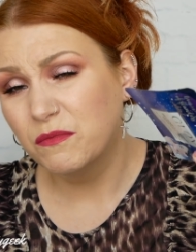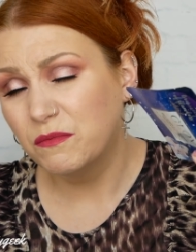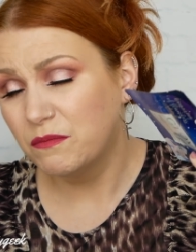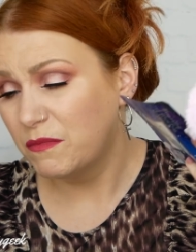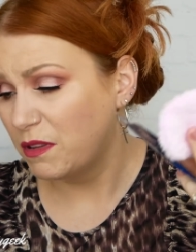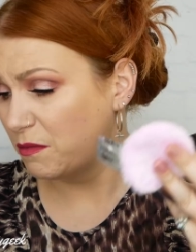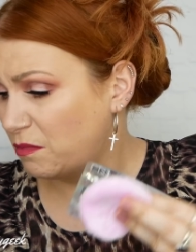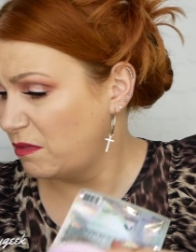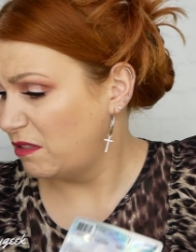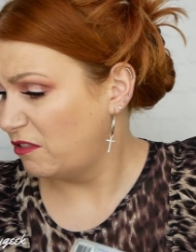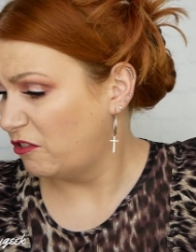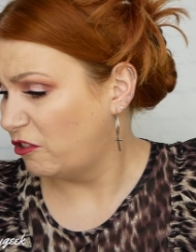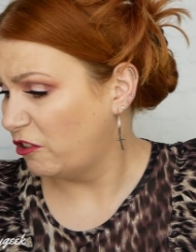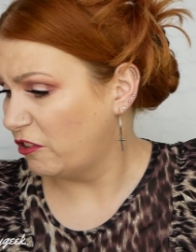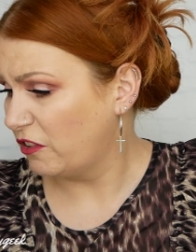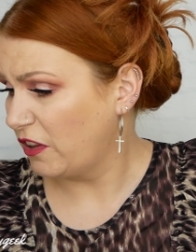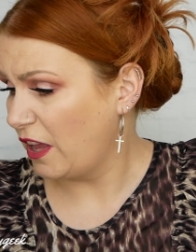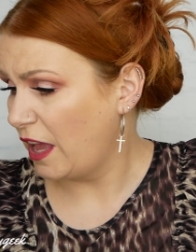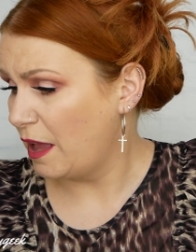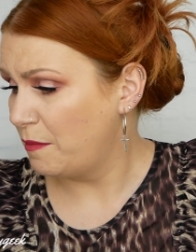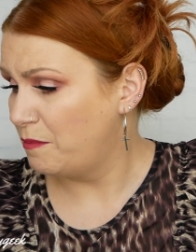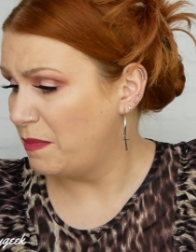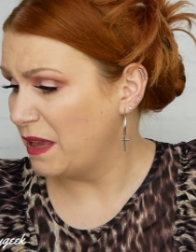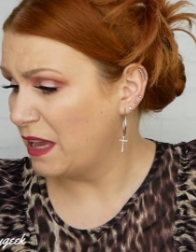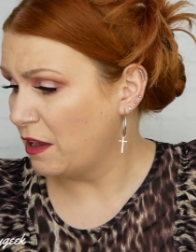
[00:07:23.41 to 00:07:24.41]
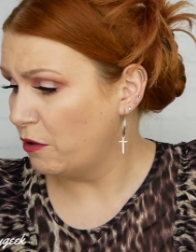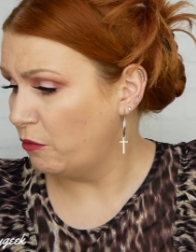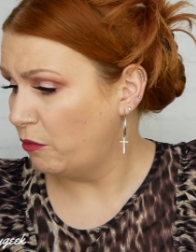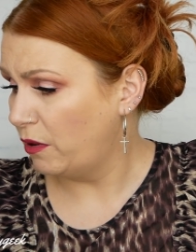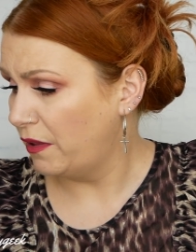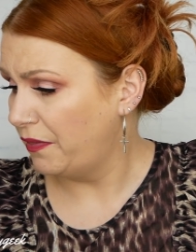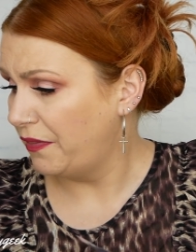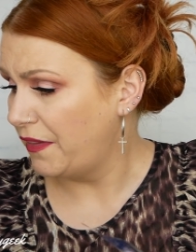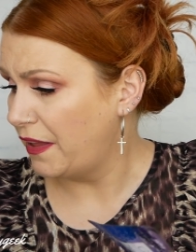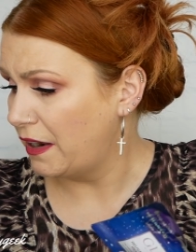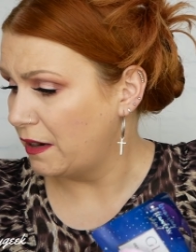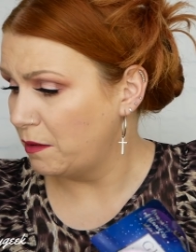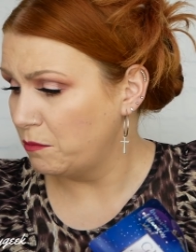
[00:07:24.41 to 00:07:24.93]
Maybe you just get a bigger
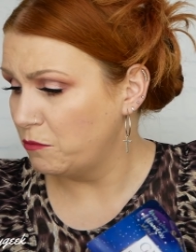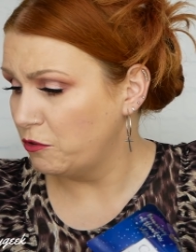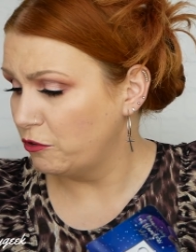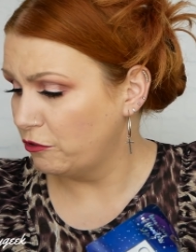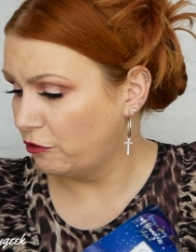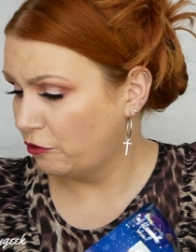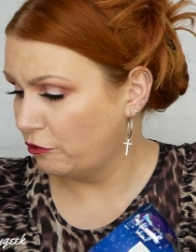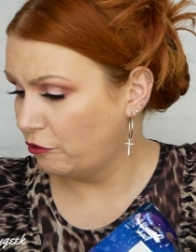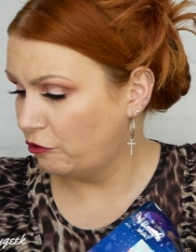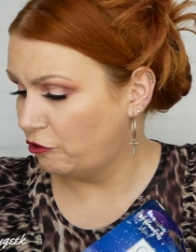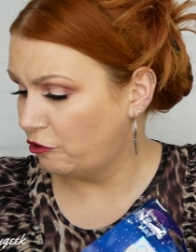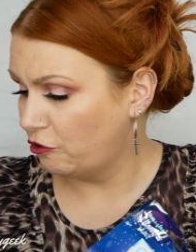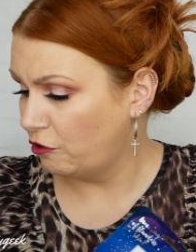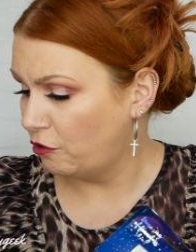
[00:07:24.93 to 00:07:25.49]
one then, I'm not too